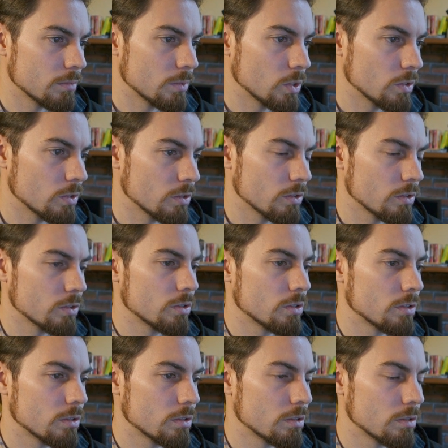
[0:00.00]

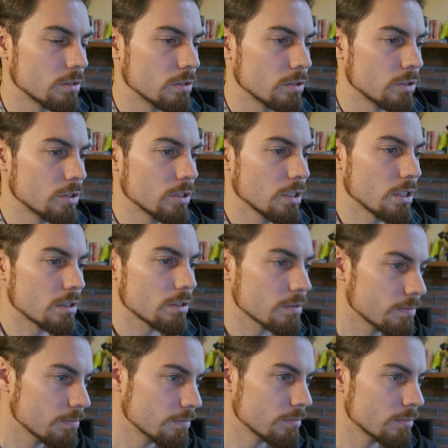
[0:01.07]
door's shut,
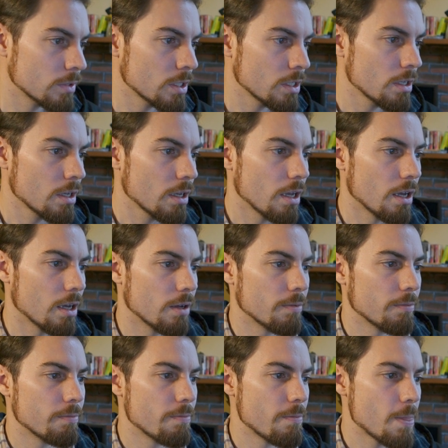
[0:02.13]

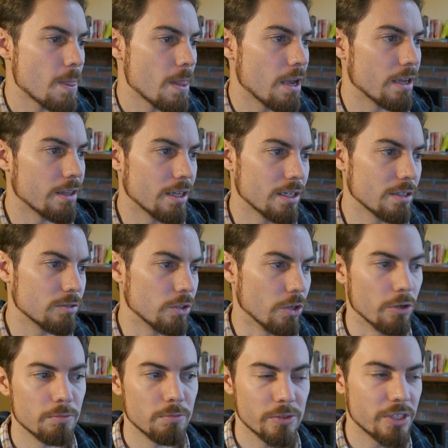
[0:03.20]
and
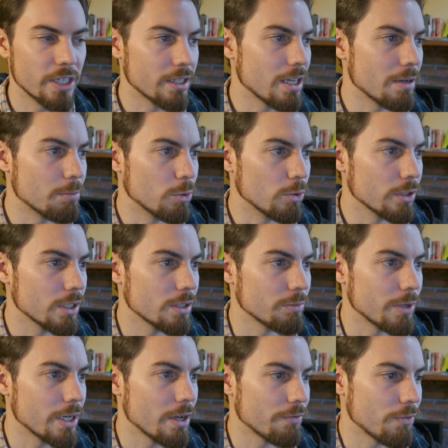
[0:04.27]
then set that boolean
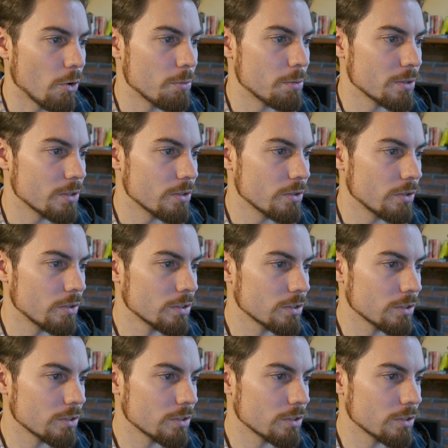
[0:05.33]
when I've opened the door.